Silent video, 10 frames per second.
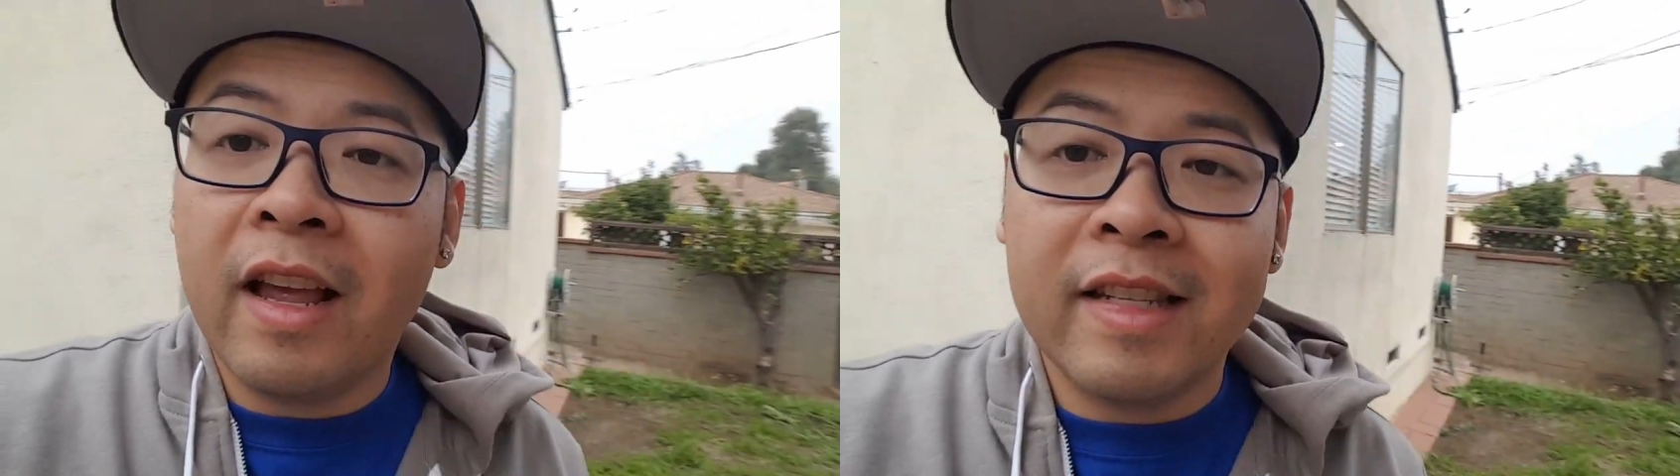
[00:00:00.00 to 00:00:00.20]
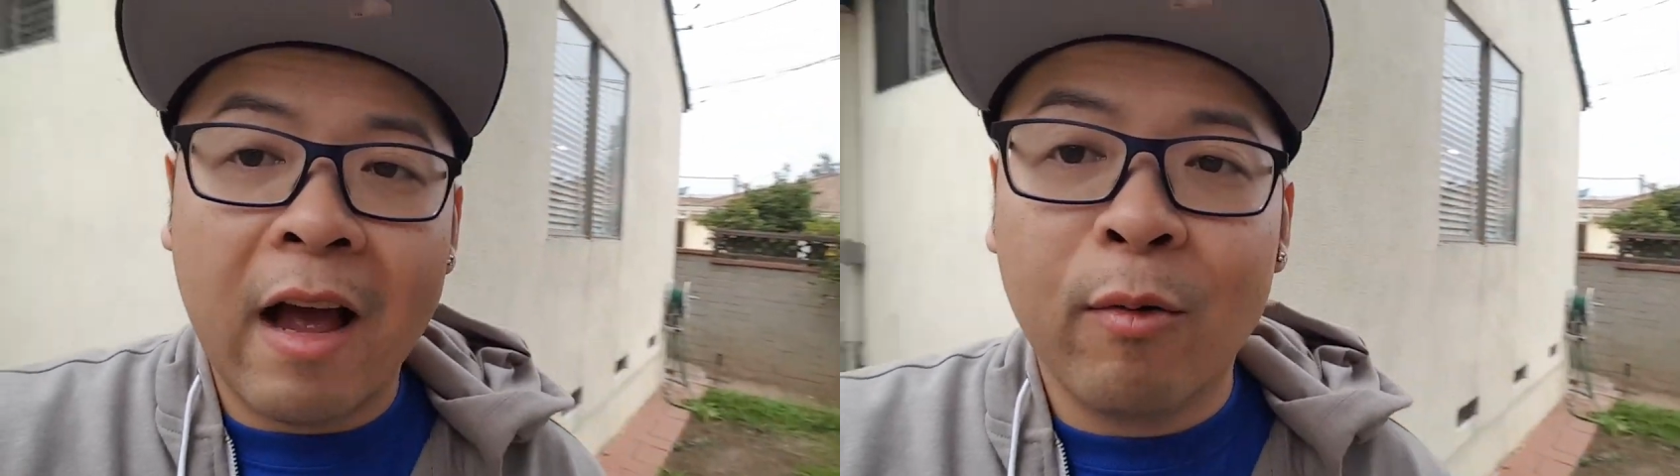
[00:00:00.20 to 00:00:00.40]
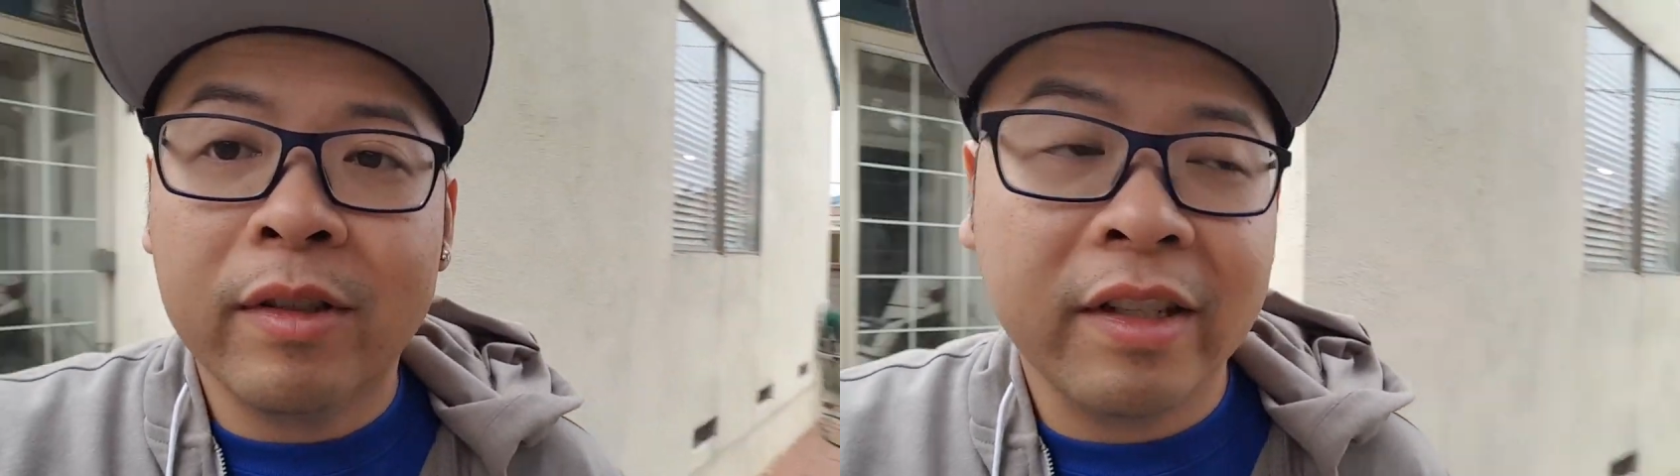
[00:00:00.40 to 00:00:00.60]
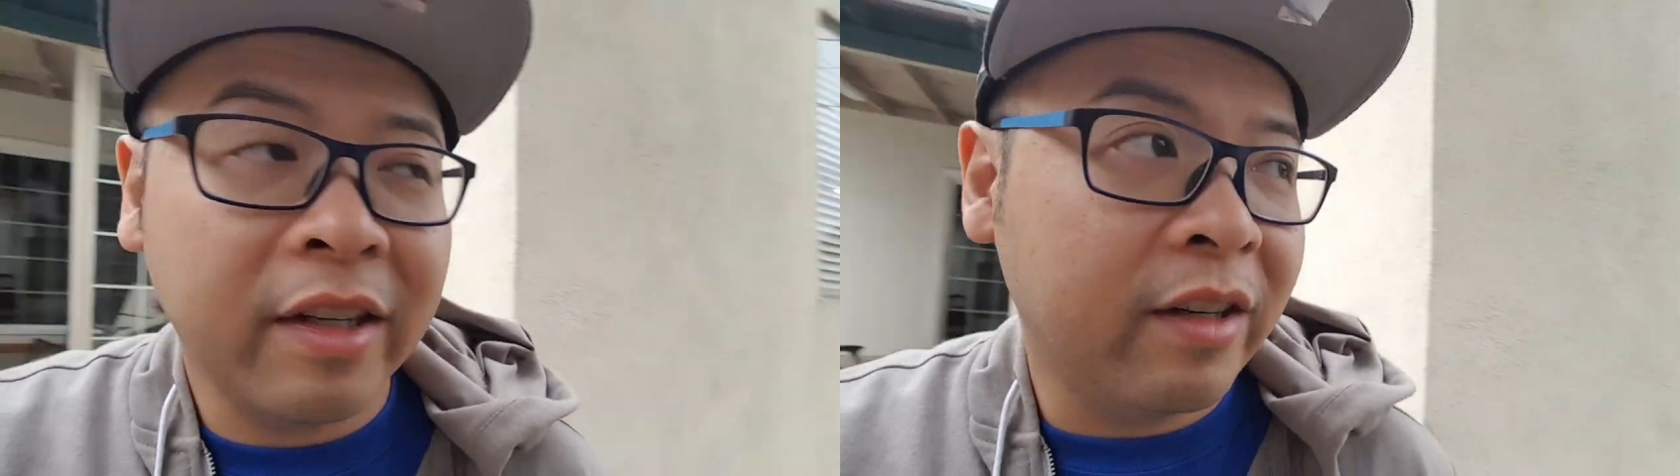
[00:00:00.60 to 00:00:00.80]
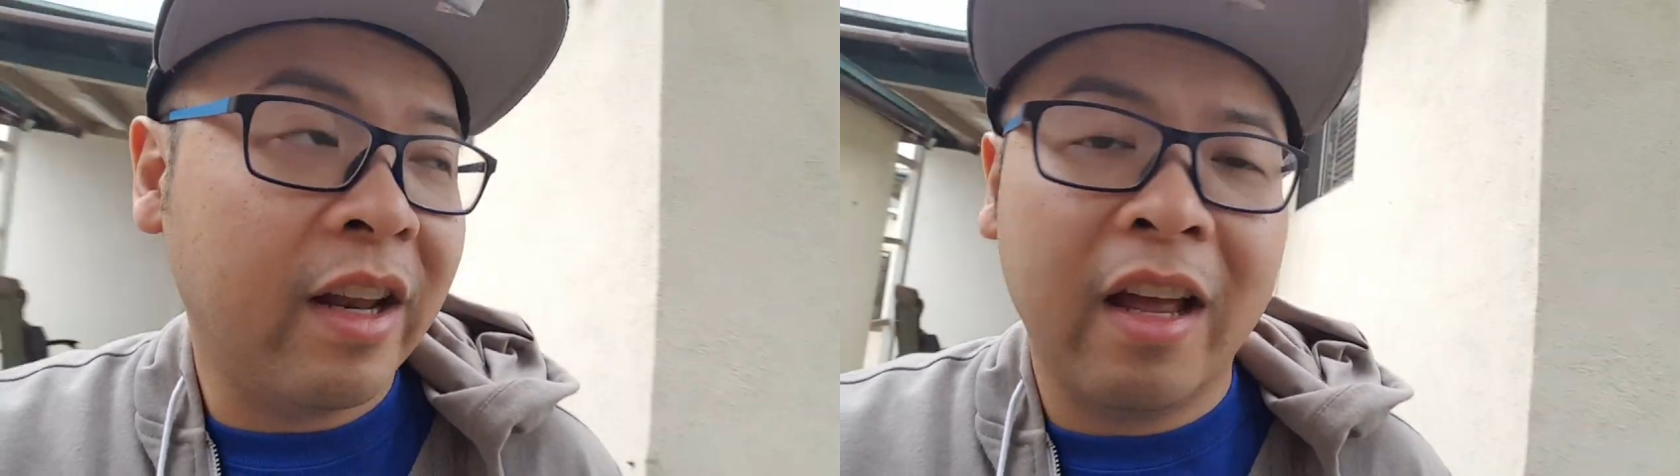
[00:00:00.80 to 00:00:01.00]
The days I was
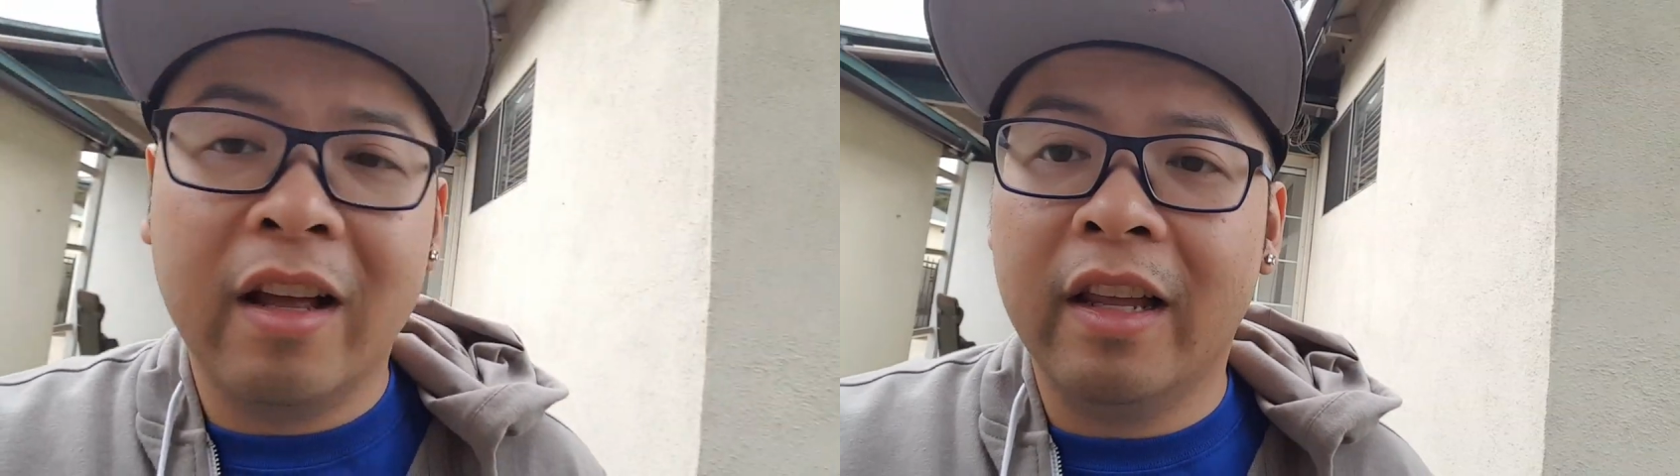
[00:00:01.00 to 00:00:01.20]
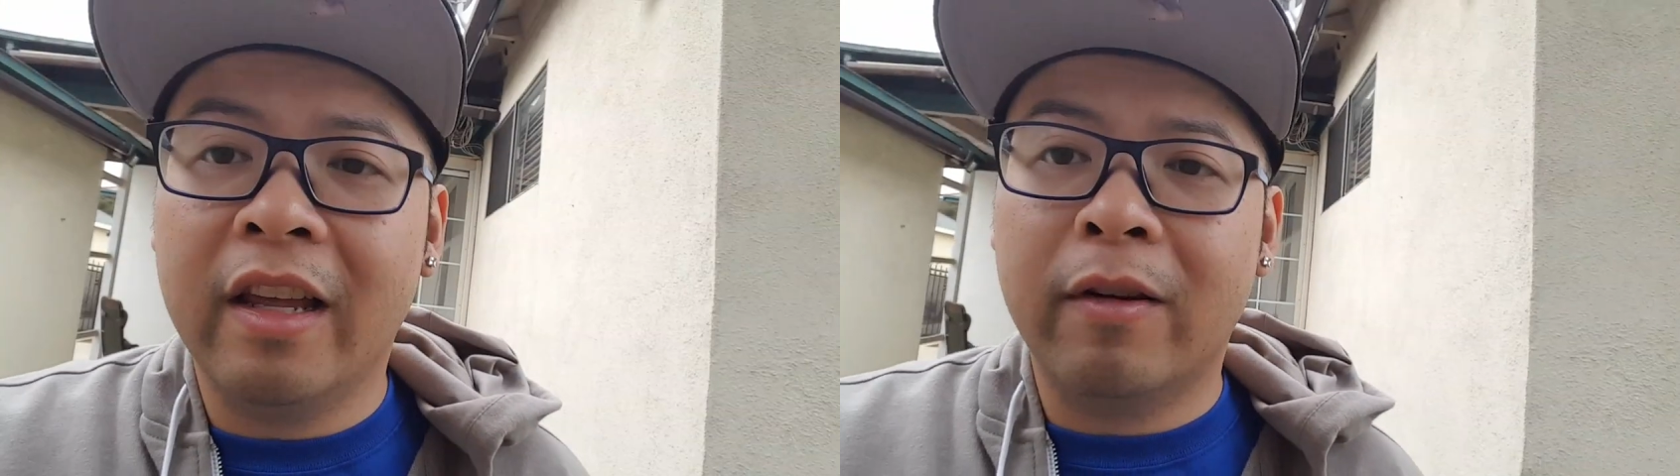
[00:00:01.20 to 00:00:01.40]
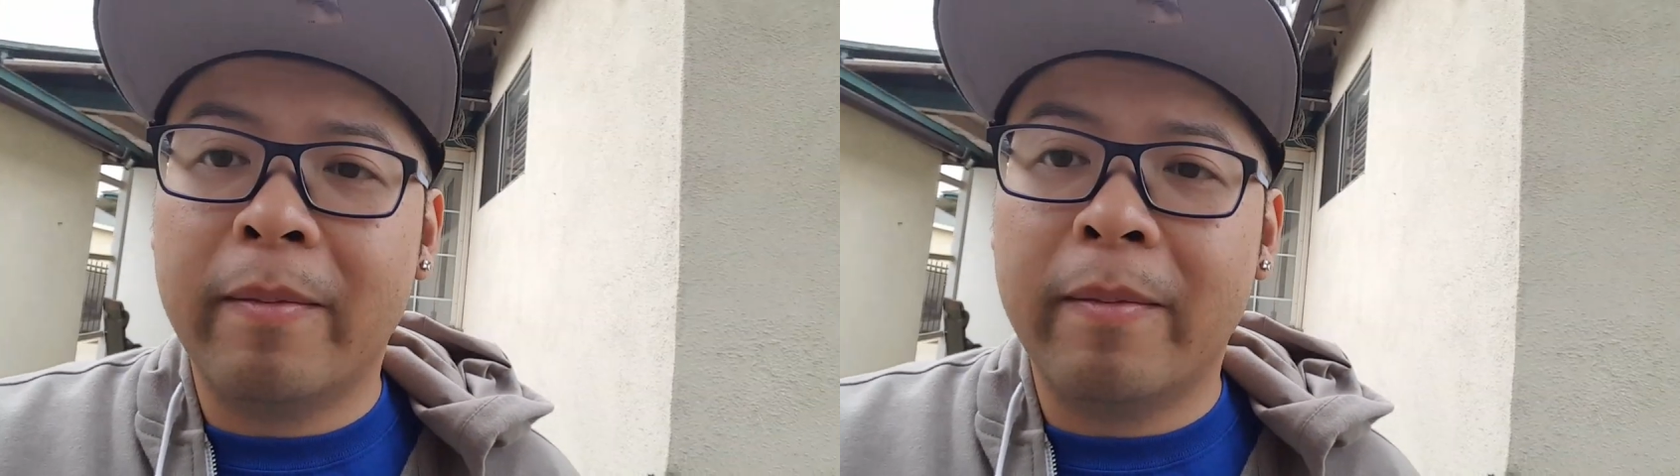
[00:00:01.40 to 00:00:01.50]
here in LA